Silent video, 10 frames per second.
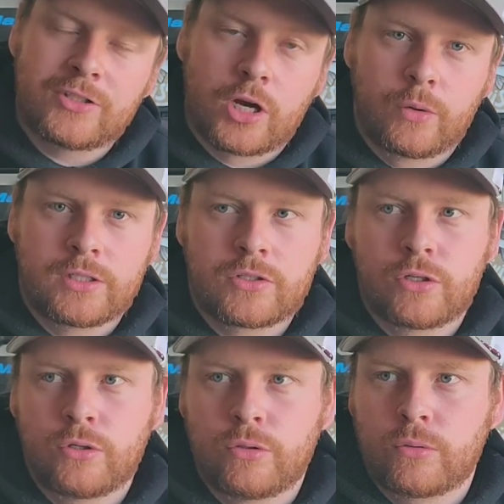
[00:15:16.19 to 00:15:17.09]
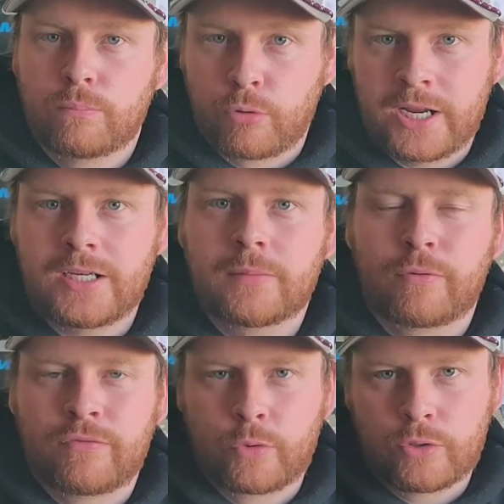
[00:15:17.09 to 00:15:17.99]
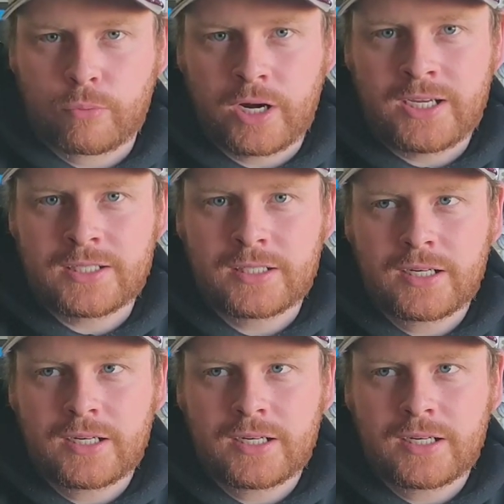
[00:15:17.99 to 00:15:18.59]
is going to break before your braid.